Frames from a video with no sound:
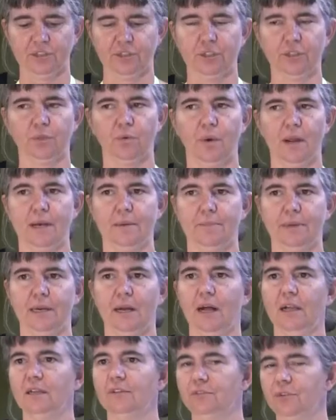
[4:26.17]
actually quite a bit
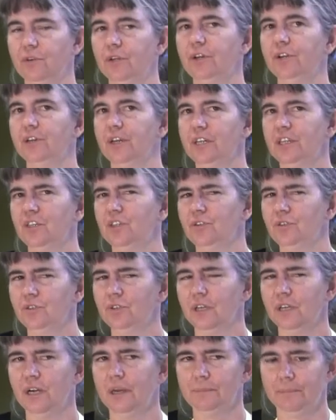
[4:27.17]
olive oil, and I think you
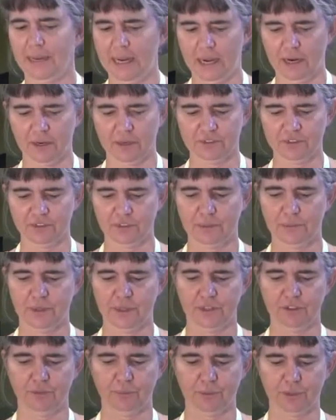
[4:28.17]
can cut back on some of
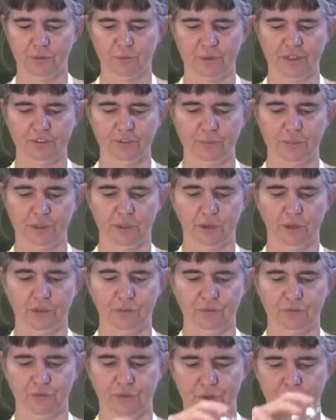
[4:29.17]
this, but the recipe
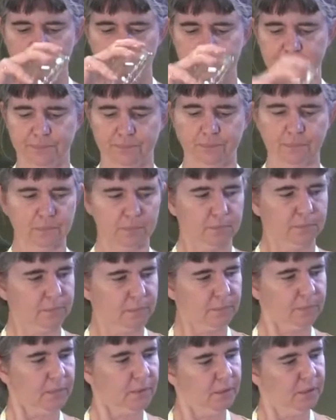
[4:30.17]
calls for
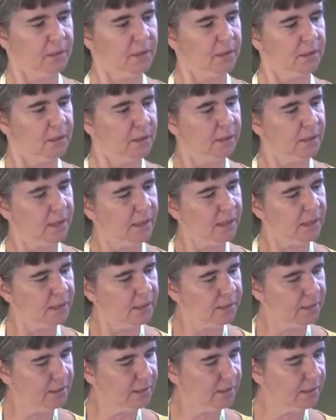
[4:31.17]

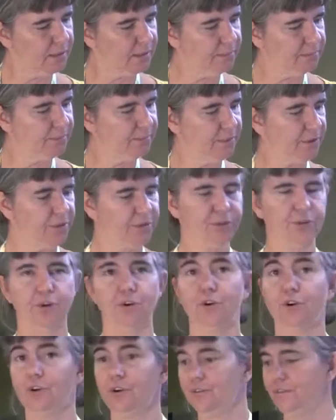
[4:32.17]
a
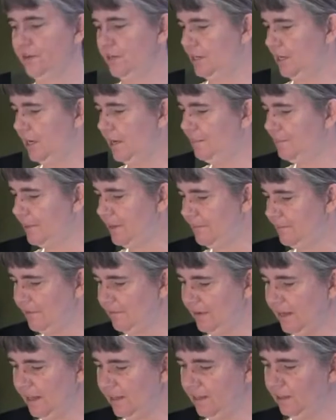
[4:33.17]
third of a cup
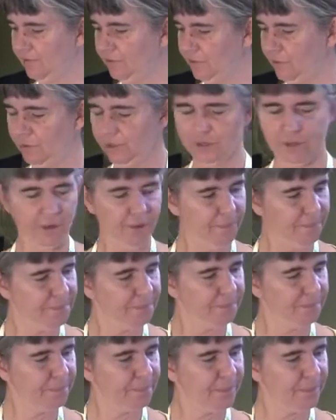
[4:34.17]
olive oil.